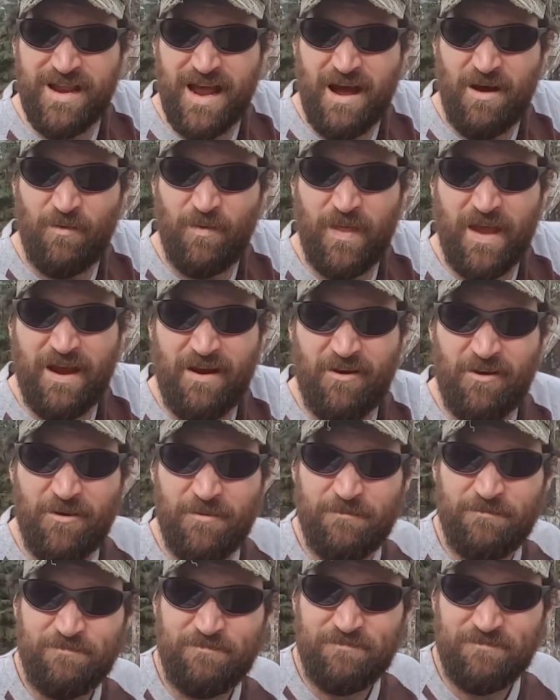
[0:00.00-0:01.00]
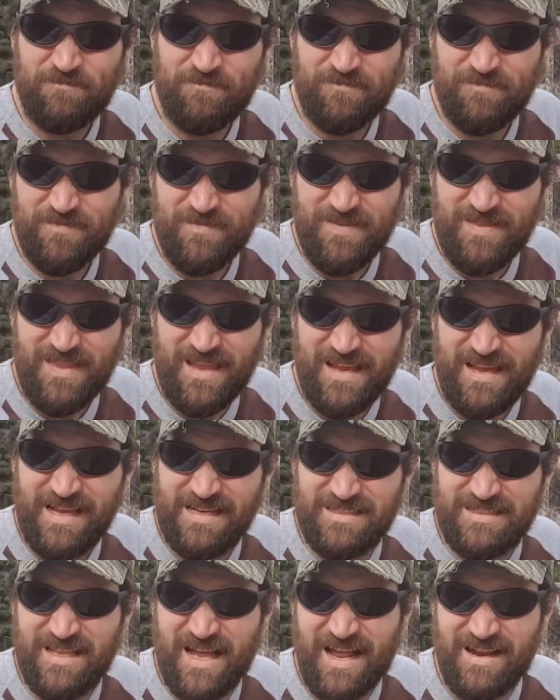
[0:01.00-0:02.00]
down there
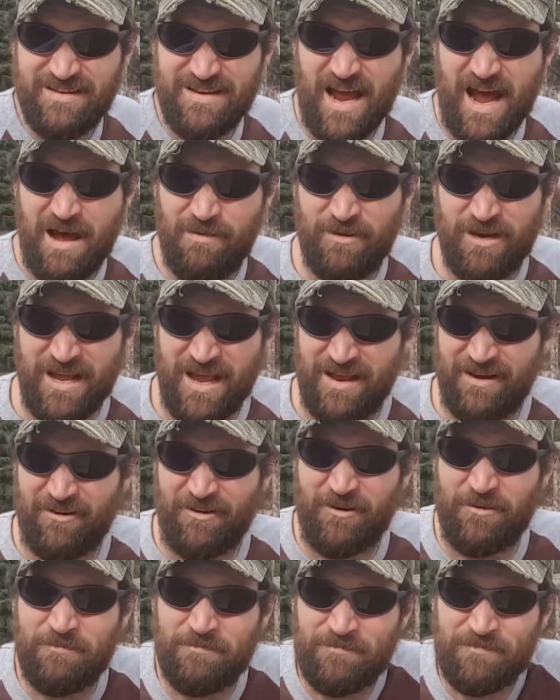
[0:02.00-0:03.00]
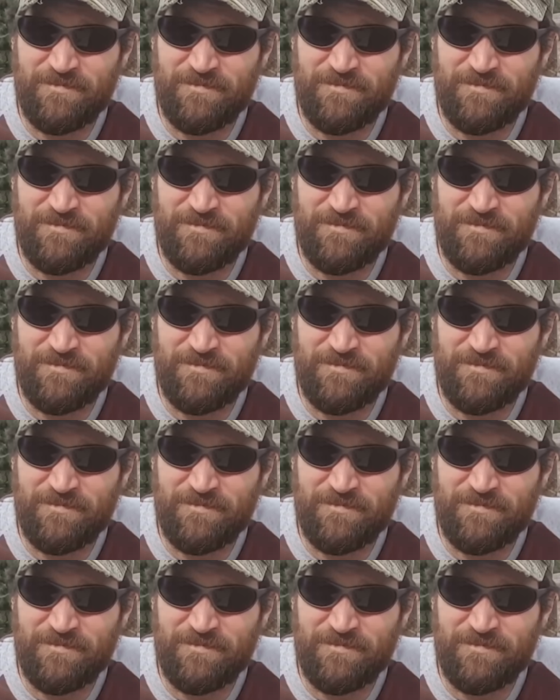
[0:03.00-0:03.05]
is that Dominator.